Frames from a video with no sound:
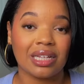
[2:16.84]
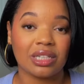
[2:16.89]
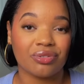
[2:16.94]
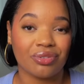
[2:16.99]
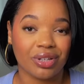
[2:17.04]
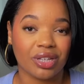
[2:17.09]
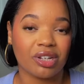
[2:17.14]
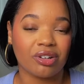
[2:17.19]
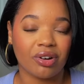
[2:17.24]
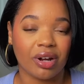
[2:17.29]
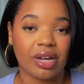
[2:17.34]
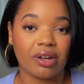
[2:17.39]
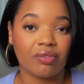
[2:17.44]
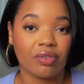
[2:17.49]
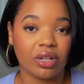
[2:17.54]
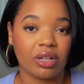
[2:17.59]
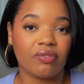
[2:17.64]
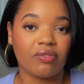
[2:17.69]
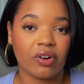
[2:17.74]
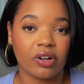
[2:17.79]
is really great,
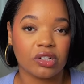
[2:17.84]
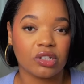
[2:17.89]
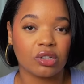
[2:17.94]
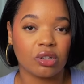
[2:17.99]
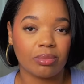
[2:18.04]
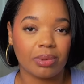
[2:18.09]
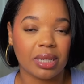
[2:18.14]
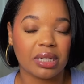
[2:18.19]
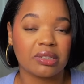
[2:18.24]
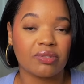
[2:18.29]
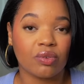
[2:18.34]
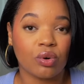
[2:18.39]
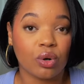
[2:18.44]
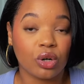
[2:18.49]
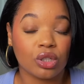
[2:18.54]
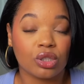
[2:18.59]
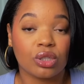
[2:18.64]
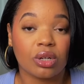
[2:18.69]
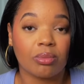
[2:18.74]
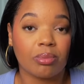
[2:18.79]
really versatile because of
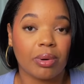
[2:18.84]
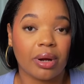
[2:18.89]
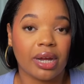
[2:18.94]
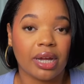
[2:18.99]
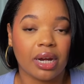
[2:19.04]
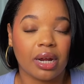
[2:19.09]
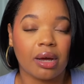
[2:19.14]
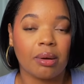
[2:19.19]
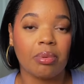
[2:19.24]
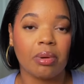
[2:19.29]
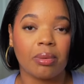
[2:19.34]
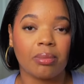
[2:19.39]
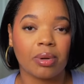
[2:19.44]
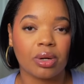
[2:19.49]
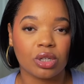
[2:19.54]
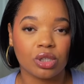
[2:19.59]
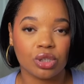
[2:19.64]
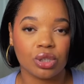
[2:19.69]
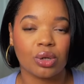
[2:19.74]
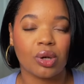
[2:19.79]
course you can break it up and I'm going
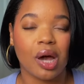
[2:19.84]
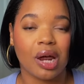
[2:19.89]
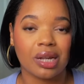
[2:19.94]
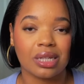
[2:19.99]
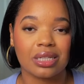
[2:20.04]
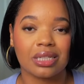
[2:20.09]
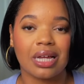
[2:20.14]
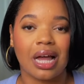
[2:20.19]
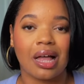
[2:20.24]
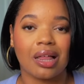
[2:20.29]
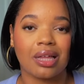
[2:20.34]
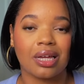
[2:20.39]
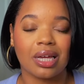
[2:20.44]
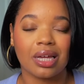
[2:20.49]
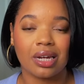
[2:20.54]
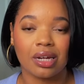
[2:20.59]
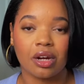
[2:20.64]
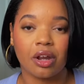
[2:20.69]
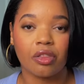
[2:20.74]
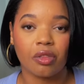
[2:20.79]
to show you how to style it
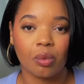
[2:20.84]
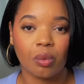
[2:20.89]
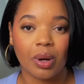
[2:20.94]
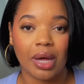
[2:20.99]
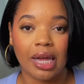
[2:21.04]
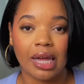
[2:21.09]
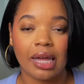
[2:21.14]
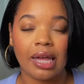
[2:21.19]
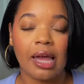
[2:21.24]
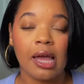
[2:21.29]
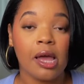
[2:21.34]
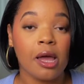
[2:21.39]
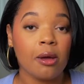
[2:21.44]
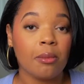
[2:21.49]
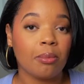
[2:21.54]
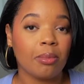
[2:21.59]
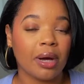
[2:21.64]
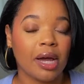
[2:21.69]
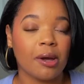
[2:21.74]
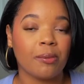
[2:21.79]
in another way,
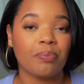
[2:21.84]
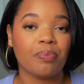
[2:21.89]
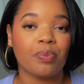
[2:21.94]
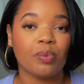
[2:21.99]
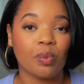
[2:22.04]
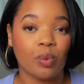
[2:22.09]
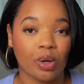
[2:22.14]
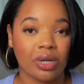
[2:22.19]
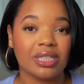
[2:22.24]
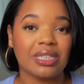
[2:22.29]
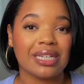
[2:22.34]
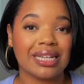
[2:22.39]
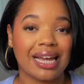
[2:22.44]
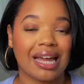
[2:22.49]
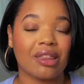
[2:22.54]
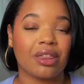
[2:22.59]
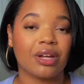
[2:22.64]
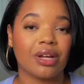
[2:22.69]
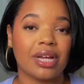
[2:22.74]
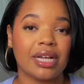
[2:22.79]
but worn
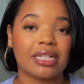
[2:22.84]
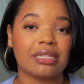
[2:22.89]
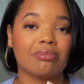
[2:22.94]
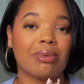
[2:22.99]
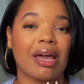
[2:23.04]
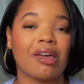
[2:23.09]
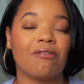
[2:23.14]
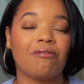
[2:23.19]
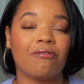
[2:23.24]
together is my